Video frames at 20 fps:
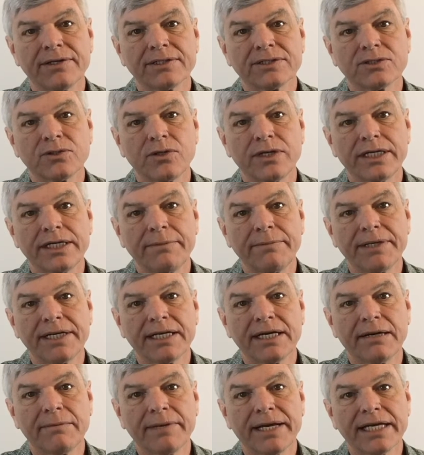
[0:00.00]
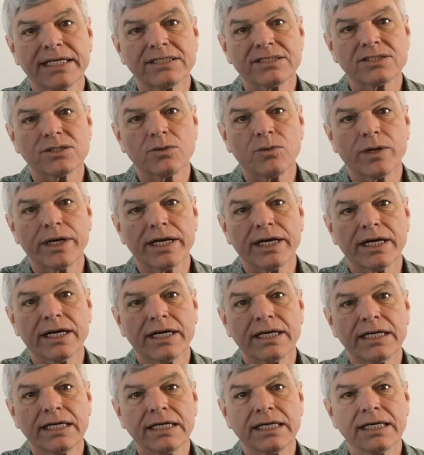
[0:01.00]
is going to become a
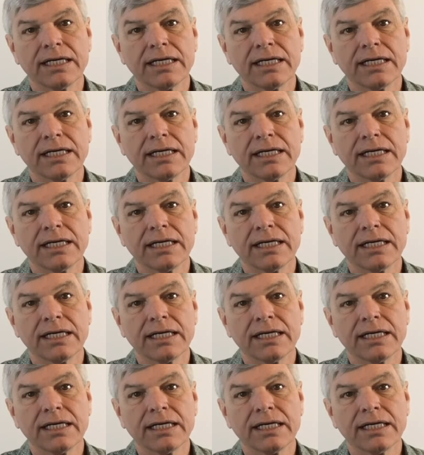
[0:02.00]
squared